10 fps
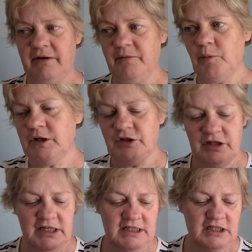that from
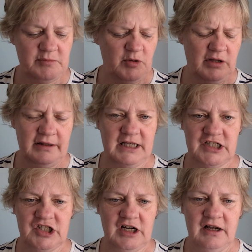123 Stitch for the
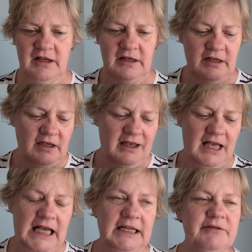last year.
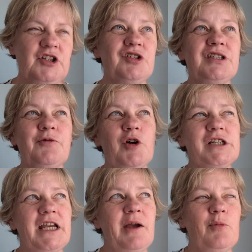And I've used
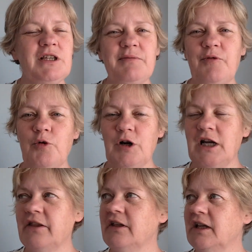40 count once before,
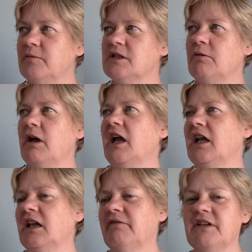and I think it was quite a
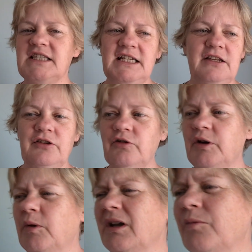kind of a see-through one. I